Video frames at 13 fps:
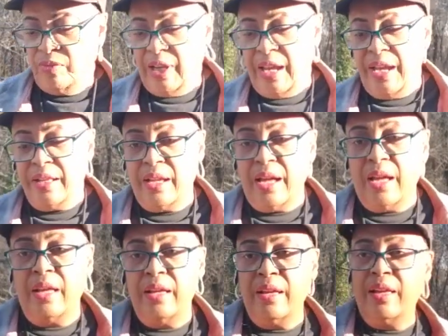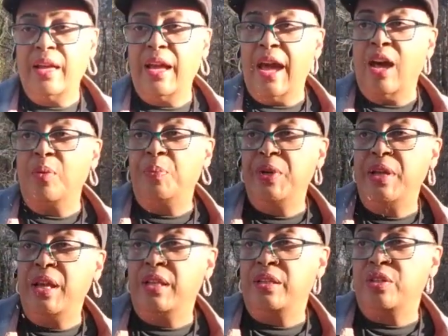And I'll put
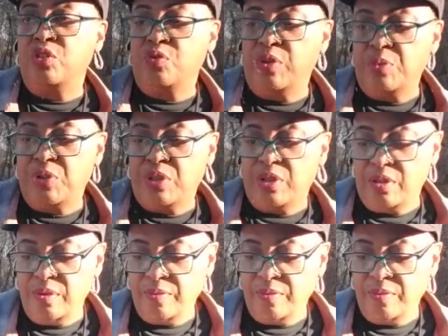in the description.